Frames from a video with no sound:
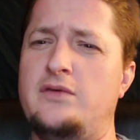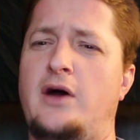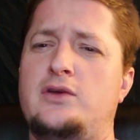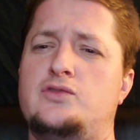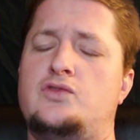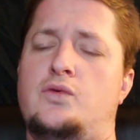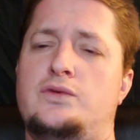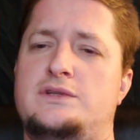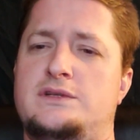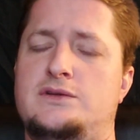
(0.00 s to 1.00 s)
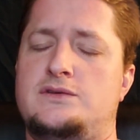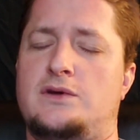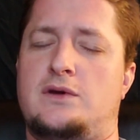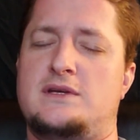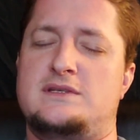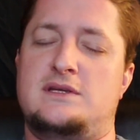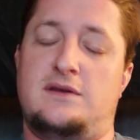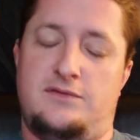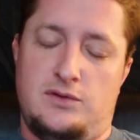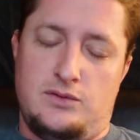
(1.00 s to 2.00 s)
value to do so. Because
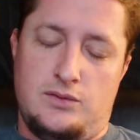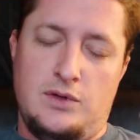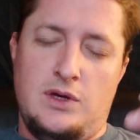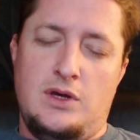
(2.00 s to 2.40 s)
if you